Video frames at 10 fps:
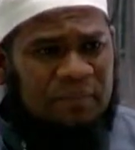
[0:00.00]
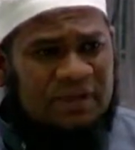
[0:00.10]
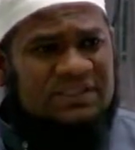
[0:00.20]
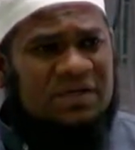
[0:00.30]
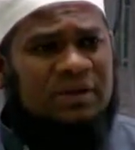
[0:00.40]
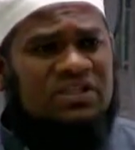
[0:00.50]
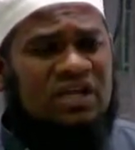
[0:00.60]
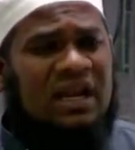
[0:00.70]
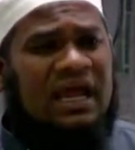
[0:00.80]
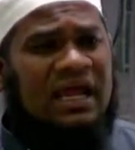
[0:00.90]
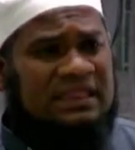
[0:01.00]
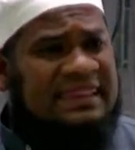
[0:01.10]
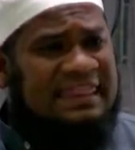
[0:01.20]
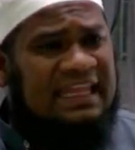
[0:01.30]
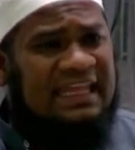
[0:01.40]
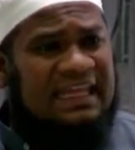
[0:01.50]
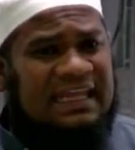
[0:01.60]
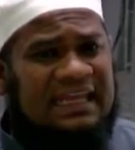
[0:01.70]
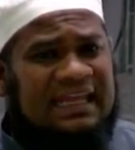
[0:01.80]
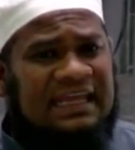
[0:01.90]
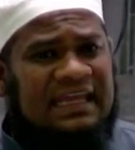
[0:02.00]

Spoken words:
If a person makes salah at 3,